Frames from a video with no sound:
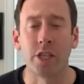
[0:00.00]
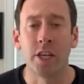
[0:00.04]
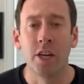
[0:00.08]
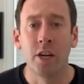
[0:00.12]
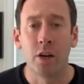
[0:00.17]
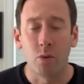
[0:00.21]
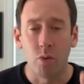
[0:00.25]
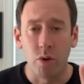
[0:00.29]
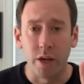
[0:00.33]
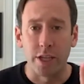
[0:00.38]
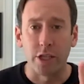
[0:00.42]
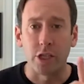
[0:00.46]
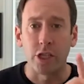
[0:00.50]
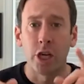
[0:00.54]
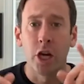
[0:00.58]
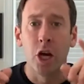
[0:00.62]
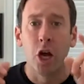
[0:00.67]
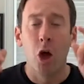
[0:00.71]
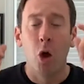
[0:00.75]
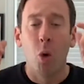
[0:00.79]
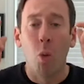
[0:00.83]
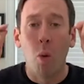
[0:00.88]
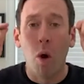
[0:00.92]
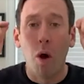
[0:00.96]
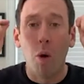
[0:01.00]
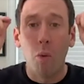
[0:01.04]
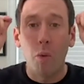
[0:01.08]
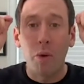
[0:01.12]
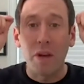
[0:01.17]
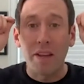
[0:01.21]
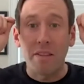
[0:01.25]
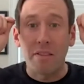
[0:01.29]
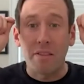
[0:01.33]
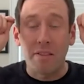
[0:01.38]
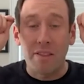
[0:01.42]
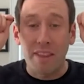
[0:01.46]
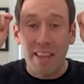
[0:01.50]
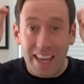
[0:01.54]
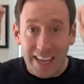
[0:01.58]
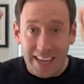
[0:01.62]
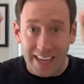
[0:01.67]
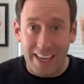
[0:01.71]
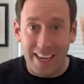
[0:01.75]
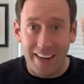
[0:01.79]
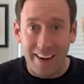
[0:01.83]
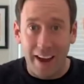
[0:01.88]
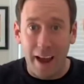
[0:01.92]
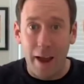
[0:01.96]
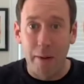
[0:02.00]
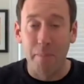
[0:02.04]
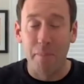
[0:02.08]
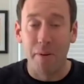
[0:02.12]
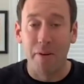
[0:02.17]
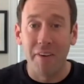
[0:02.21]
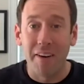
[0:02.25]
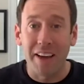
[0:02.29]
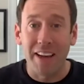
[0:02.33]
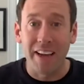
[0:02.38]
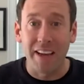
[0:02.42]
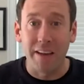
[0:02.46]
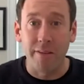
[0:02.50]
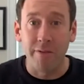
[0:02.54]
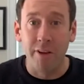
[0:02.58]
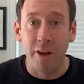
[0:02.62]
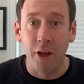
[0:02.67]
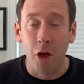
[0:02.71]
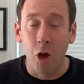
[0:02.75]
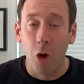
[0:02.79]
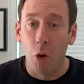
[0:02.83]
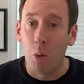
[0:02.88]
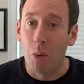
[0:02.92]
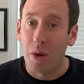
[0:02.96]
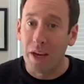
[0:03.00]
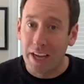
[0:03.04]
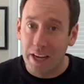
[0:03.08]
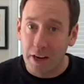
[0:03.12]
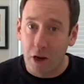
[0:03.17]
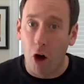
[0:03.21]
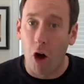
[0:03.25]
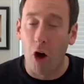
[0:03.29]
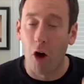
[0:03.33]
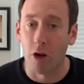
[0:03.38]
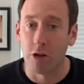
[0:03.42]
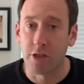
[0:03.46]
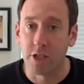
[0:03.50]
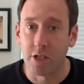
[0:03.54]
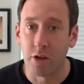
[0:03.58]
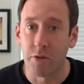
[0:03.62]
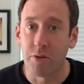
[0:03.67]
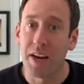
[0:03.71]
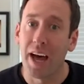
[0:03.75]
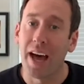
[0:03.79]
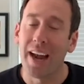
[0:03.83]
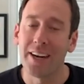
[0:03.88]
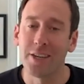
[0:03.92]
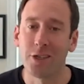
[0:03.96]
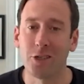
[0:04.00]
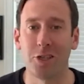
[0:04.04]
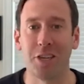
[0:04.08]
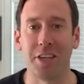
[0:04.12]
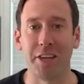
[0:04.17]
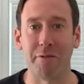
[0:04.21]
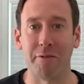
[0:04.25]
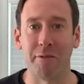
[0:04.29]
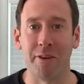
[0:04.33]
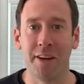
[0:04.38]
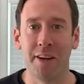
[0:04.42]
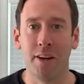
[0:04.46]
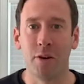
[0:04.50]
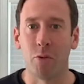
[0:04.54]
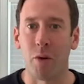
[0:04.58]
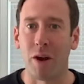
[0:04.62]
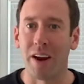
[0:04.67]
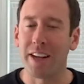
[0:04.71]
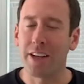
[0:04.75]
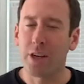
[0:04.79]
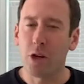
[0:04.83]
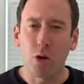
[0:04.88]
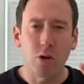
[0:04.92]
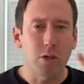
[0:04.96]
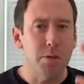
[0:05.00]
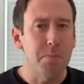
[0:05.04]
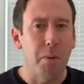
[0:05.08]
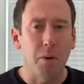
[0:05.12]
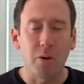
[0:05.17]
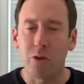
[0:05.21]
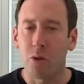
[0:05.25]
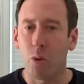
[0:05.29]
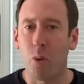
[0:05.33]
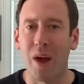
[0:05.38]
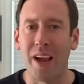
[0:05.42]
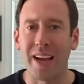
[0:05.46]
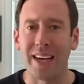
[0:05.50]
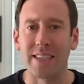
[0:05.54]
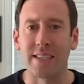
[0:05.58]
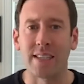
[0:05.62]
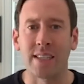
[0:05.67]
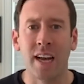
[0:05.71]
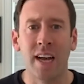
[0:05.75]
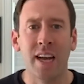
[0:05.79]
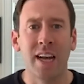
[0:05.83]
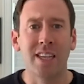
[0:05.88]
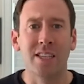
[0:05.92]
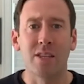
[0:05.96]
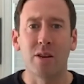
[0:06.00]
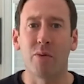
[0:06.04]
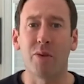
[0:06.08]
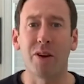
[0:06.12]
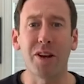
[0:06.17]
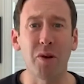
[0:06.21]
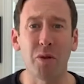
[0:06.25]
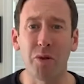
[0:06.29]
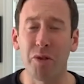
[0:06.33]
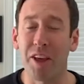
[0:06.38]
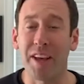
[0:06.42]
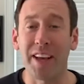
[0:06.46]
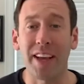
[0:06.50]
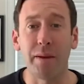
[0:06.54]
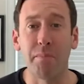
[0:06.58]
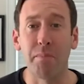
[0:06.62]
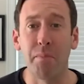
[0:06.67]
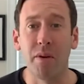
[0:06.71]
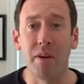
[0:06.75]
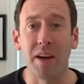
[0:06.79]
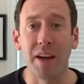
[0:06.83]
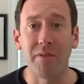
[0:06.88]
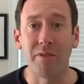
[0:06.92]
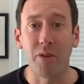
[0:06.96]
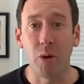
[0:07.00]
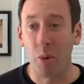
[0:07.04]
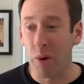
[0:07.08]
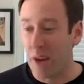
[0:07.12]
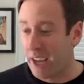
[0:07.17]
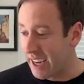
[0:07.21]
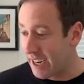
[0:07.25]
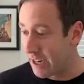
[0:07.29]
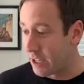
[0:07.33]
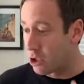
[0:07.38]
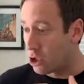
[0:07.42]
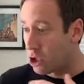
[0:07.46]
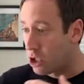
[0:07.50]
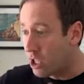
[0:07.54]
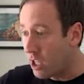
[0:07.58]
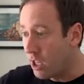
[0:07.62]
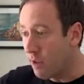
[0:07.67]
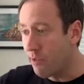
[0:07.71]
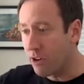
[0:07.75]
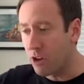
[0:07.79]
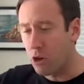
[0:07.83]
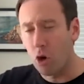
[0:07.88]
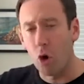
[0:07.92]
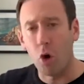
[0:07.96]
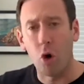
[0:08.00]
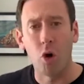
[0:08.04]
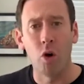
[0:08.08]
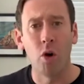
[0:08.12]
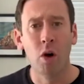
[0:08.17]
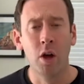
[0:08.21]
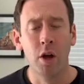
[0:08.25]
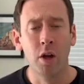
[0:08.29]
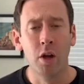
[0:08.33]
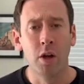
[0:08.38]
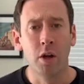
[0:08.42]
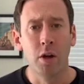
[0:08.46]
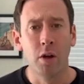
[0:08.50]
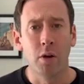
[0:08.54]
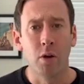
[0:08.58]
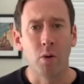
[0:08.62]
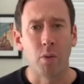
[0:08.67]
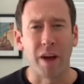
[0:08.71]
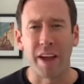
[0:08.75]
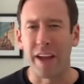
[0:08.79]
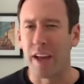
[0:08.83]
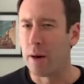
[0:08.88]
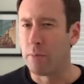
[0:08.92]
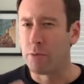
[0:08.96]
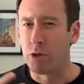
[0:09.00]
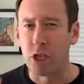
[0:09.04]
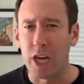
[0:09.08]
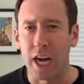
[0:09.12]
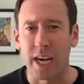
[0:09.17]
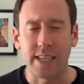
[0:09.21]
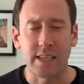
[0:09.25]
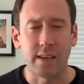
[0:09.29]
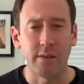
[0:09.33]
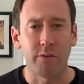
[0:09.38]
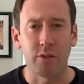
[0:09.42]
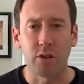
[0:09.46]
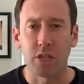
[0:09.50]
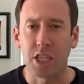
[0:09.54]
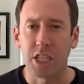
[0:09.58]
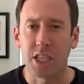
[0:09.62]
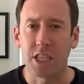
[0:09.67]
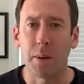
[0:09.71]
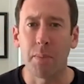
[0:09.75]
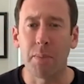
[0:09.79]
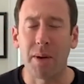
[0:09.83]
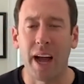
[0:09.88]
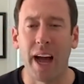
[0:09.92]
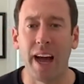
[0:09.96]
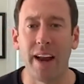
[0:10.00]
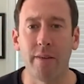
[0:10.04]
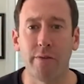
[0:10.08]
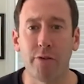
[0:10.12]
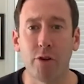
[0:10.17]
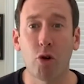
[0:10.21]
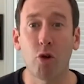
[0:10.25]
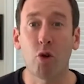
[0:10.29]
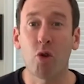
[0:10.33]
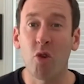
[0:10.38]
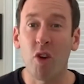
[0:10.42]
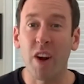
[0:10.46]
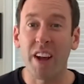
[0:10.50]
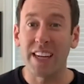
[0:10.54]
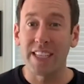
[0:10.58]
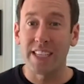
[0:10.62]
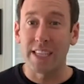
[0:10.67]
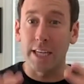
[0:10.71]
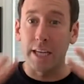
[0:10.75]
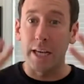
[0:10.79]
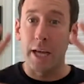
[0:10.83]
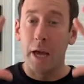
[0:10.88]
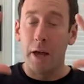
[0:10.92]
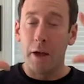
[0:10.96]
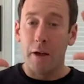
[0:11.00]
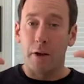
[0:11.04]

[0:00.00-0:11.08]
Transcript: Rich. What we think and believe, we can also not achieve, right? It goes both ways. So if we don't think and believe that we can achieve a goal, right, an objective or some kind of crazy